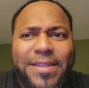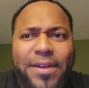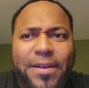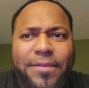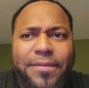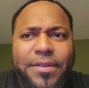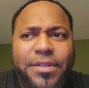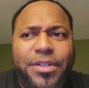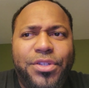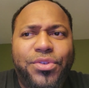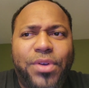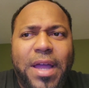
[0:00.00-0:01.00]
off
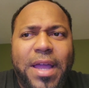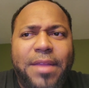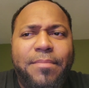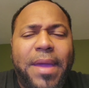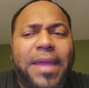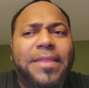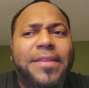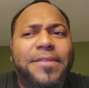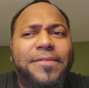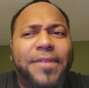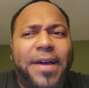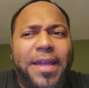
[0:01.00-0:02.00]
to try and make this
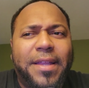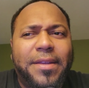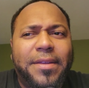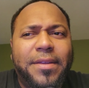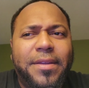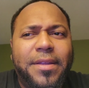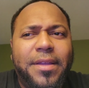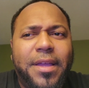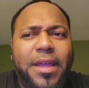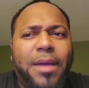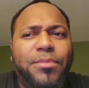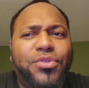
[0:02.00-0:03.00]
fight.
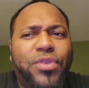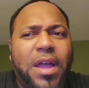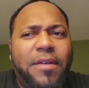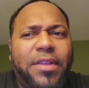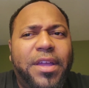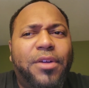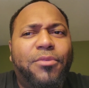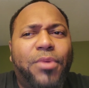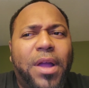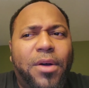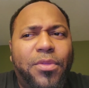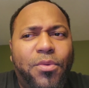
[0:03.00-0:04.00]
And I'm traveling
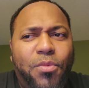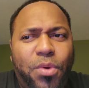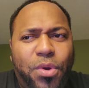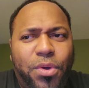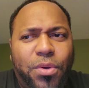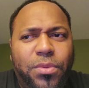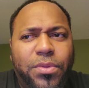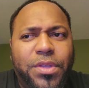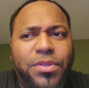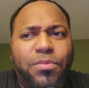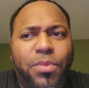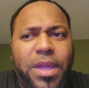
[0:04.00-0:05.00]
around the world
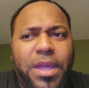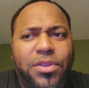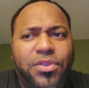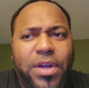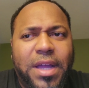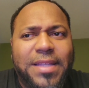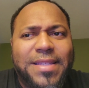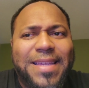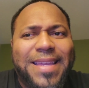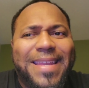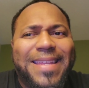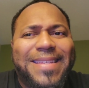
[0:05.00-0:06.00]
this week trying to
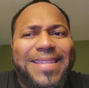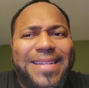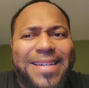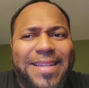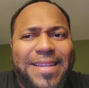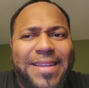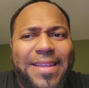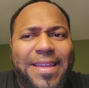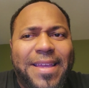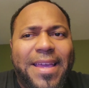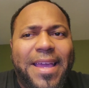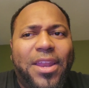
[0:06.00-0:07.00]
get it done
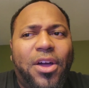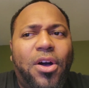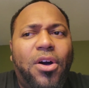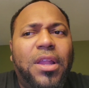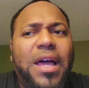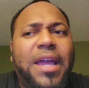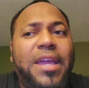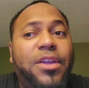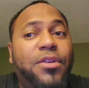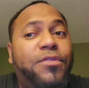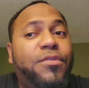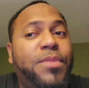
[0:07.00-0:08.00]
and all I
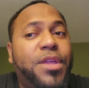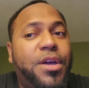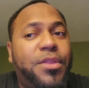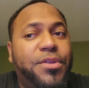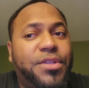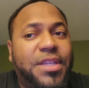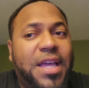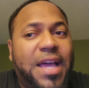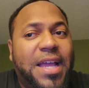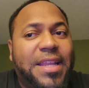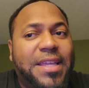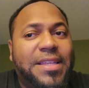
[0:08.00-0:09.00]
hear from the other
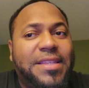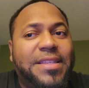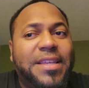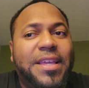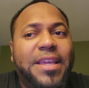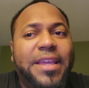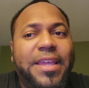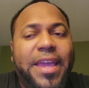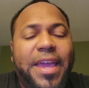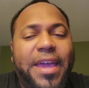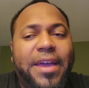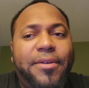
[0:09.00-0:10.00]
side is,
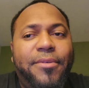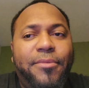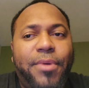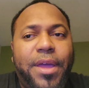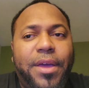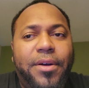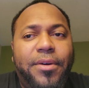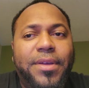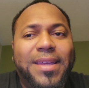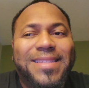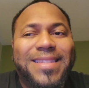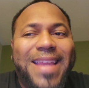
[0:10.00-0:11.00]
yeah, well,
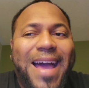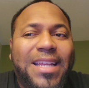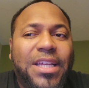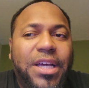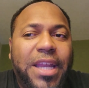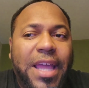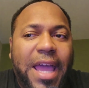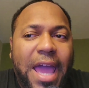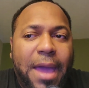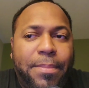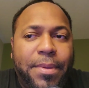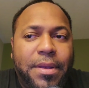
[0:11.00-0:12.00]
it's not going to
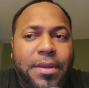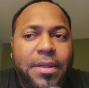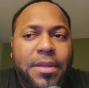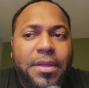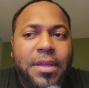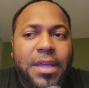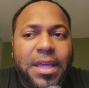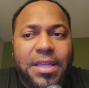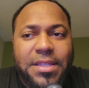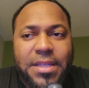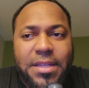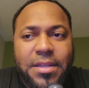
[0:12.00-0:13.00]
happen,
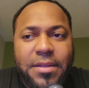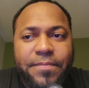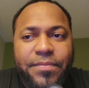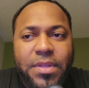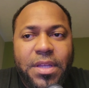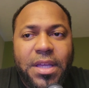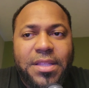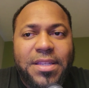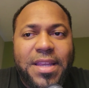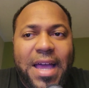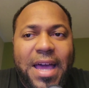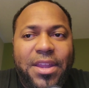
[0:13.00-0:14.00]
is it? It's
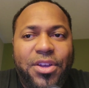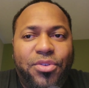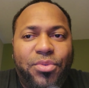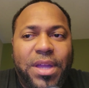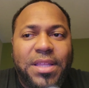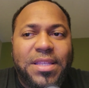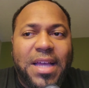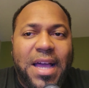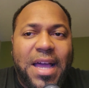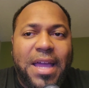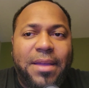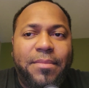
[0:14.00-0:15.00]
not a great
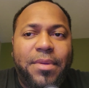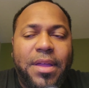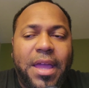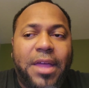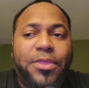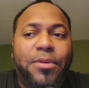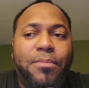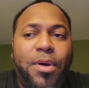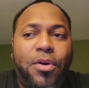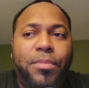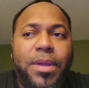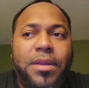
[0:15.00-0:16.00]
time at the
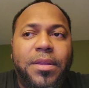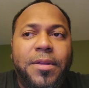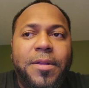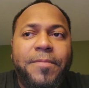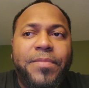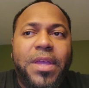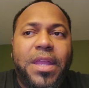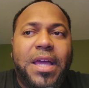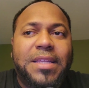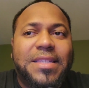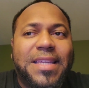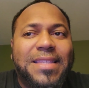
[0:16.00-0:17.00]
moment. And
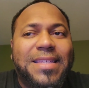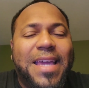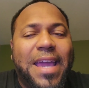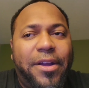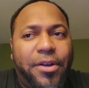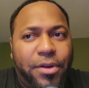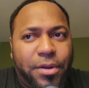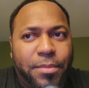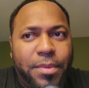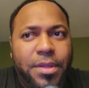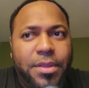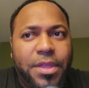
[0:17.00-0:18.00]
I said to
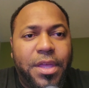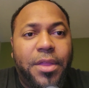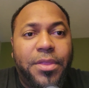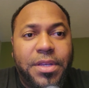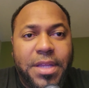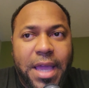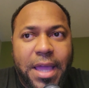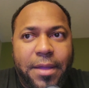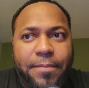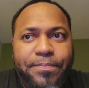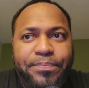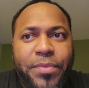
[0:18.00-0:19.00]
Arum the other
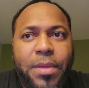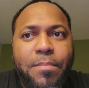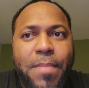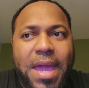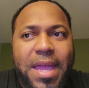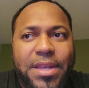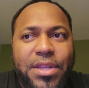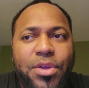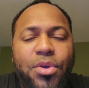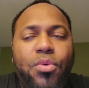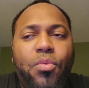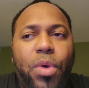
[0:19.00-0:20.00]
day, mate,
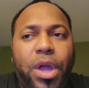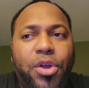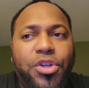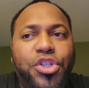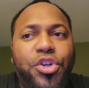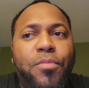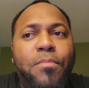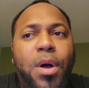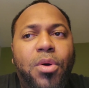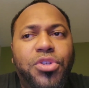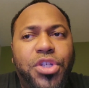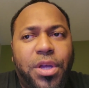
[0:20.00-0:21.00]
where's your
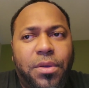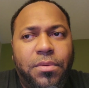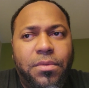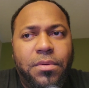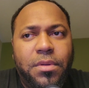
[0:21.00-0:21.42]
mojo?